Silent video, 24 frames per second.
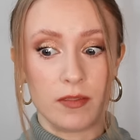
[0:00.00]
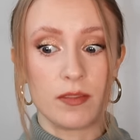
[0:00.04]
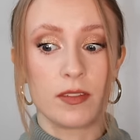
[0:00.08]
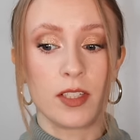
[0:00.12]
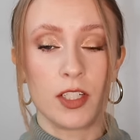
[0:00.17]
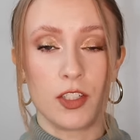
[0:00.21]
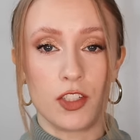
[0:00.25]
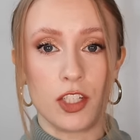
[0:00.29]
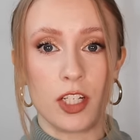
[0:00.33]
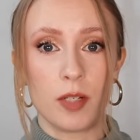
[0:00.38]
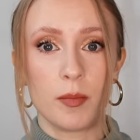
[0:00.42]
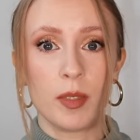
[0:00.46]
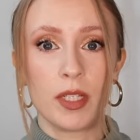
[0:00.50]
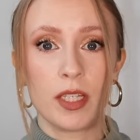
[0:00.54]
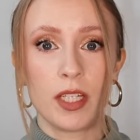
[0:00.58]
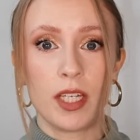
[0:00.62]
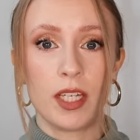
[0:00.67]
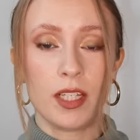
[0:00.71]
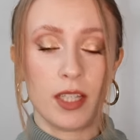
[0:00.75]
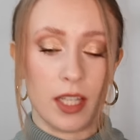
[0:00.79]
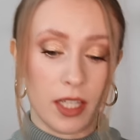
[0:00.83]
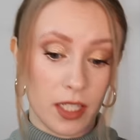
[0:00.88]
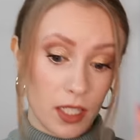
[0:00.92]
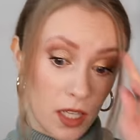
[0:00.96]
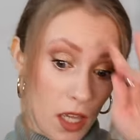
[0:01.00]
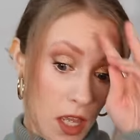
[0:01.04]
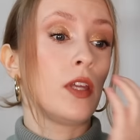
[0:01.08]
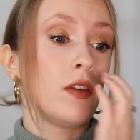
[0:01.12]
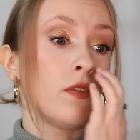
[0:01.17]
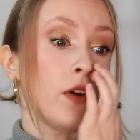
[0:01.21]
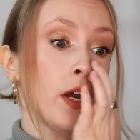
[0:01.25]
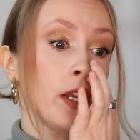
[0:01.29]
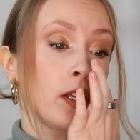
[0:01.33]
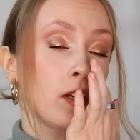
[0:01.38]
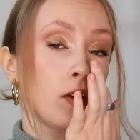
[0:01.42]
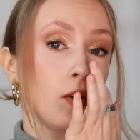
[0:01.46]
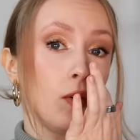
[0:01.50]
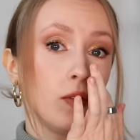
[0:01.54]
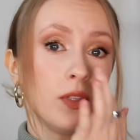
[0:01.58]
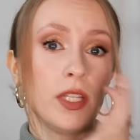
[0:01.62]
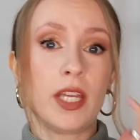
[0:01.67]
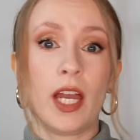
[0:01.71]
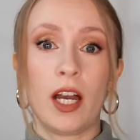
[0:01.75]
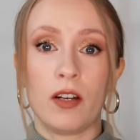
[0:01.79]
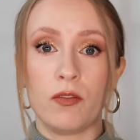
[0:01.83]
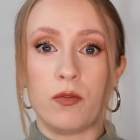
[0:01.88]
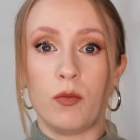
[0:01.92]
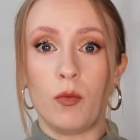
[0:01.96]
Legitimately, like if I could
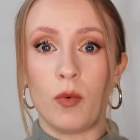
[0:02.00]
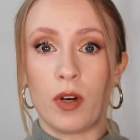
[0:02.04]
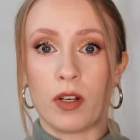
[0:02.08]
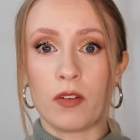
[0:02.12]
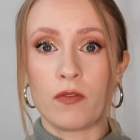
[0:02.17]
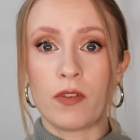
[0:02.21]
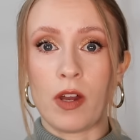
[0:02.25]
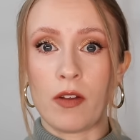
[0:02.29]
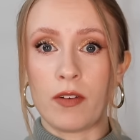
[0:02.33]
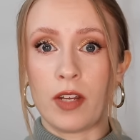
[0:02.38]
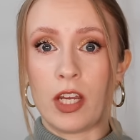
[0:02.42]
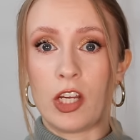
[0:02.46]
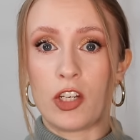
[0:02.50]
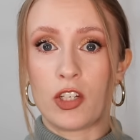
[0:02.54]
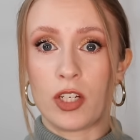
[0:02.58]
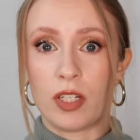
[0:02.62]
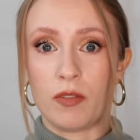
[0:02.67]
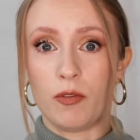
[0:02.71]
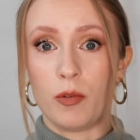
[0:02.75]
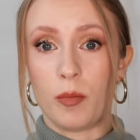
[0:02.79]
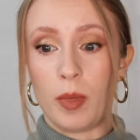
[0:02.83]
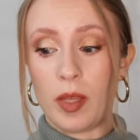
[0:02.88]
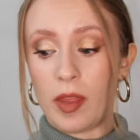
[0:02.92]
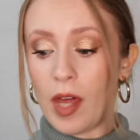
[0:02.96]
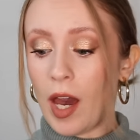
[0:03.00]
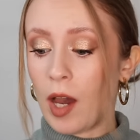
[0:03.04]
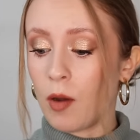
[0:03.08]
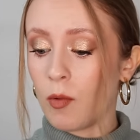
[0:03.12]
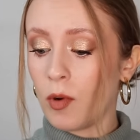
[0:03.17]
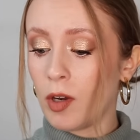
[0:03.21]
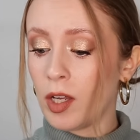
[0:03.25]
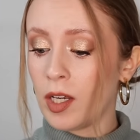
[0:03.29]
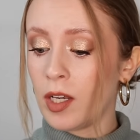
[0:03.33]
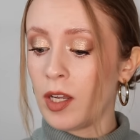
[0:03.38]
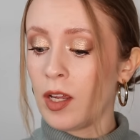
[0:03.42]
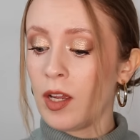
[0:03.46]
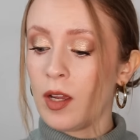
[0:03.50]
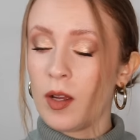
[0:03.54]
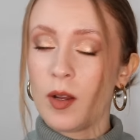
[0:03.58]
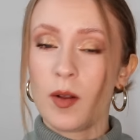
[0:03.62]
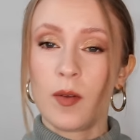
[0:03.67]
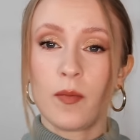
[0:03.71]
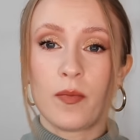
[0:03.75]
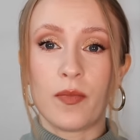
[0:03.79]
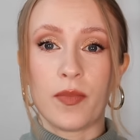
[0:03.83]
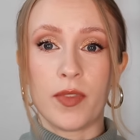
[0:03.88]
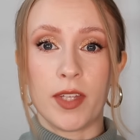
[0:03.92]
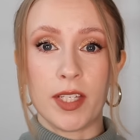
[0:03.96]
only have one foundation, it would be that one.
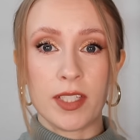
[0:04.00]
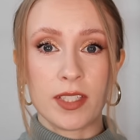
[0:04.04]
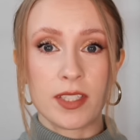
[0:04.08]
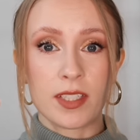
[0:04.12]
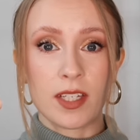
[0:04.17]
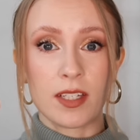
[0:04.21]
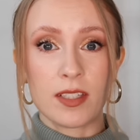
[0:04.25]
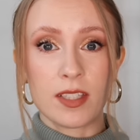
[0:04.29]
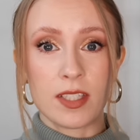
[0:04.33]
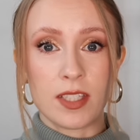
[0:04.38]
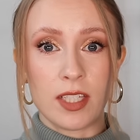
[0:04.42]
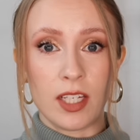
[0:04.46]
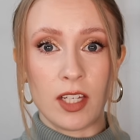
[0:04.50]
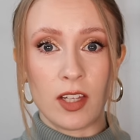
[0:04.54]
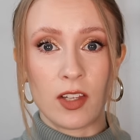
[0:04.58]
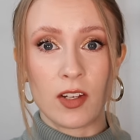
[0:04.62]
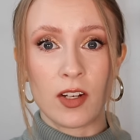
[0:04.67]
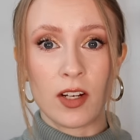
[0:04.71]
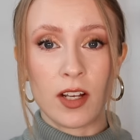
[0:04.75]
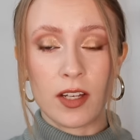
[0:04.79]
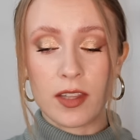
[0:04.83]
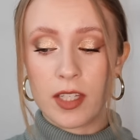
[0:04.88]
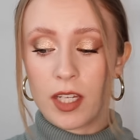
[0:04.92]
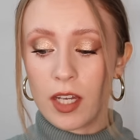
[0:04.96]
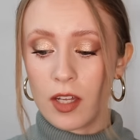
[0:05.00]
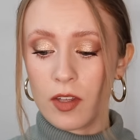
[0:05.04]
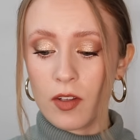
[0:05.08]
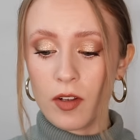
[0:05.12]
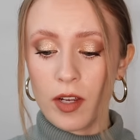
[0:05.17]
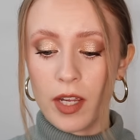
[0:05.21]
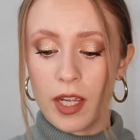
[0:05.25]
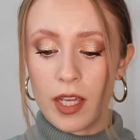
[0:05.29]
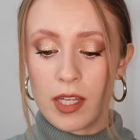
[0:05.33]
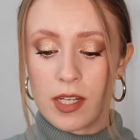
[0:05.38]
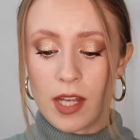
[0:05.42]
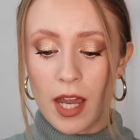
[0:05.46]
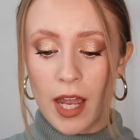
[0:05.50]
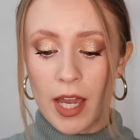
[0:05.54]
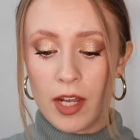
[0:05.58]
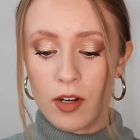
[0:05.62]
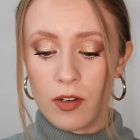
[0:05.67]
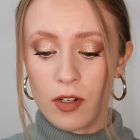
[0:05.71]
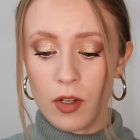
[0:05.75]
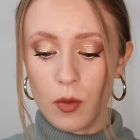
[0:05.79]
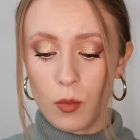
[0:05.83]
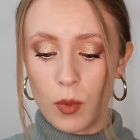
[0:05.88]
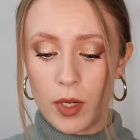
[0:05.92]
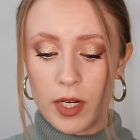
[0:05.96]
This concealer, on the other hand, I
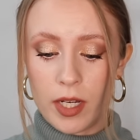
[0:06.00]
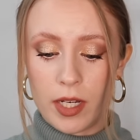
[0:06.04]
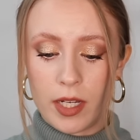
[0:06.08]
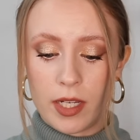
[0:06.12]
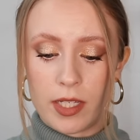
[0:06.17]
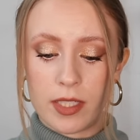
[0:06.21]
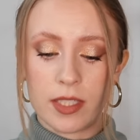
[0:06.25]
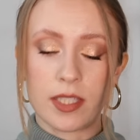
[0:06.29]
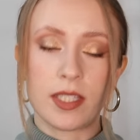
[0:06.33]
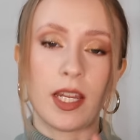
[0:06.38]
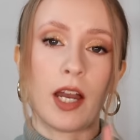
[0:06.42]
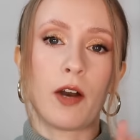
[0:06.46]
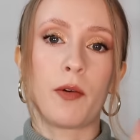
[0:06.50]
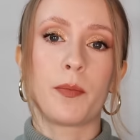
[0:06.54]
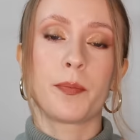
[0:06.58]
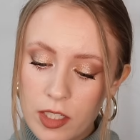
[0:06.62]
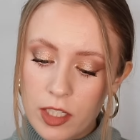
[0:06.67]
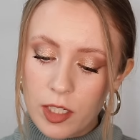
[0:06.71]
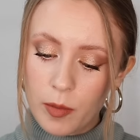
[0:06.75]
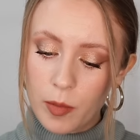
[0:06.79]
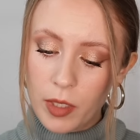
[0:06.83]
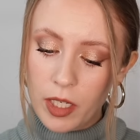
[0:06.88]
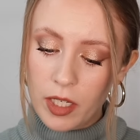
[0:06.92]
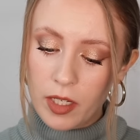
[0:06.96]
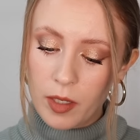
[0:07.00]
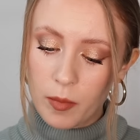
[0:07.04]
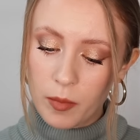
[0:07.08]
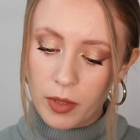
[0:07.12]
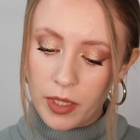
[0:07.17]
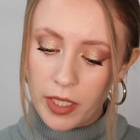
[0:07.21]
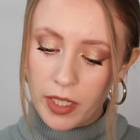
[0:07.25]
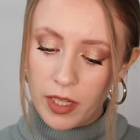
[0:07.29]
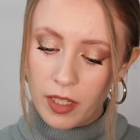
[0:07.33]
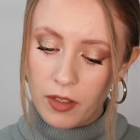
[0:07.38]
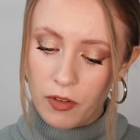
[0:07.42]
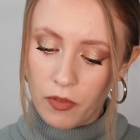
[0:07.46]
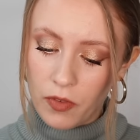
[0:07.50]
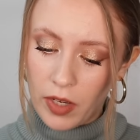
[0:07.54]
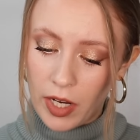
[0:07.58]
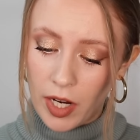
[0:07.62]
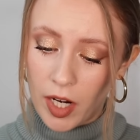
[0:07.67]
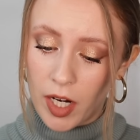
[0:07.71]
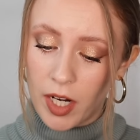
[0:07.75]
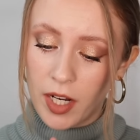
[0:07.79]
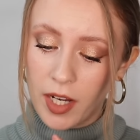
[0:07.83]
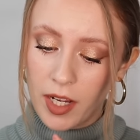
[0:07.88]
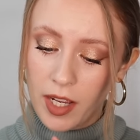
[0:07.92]
don't know what it is. Now, to be completely fair,